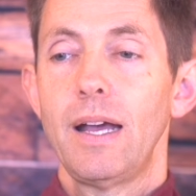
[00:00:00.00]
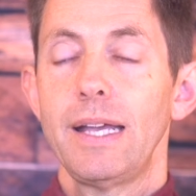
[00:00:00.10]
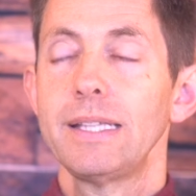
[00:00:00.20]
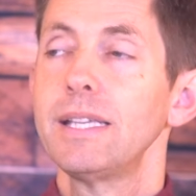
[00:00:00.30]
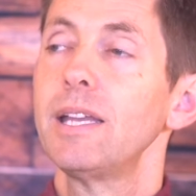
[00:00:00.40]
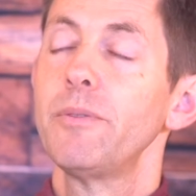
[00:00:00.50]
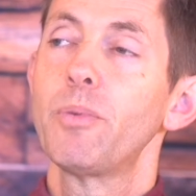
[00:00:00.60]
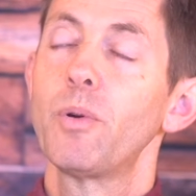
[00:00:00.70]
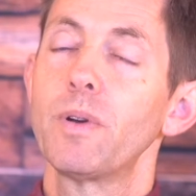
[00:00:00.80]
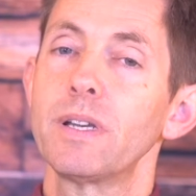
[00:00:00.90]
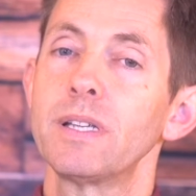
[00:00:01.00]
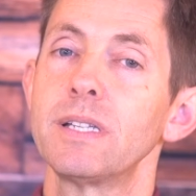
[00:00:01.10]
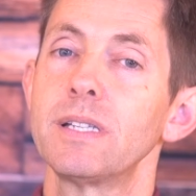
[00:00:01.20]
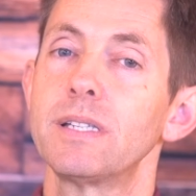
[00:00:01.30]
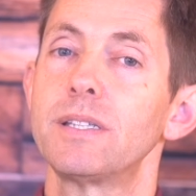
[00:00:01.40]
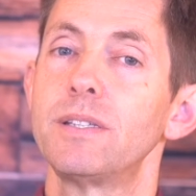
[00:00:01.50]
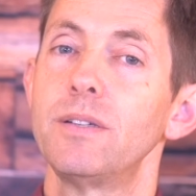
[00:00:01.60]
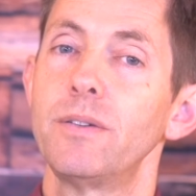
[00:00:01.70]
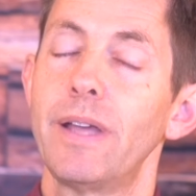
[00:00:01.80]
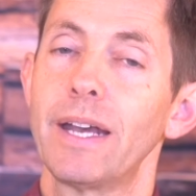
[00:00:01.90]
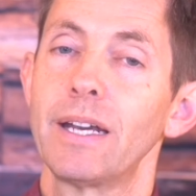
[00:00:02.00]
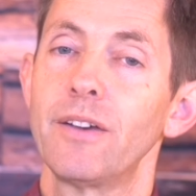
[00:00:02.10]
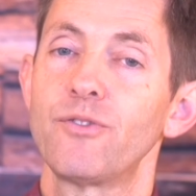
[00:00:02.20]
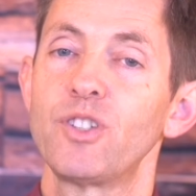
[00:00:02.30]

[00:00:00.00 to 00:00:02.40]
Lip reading: Is it important to get enough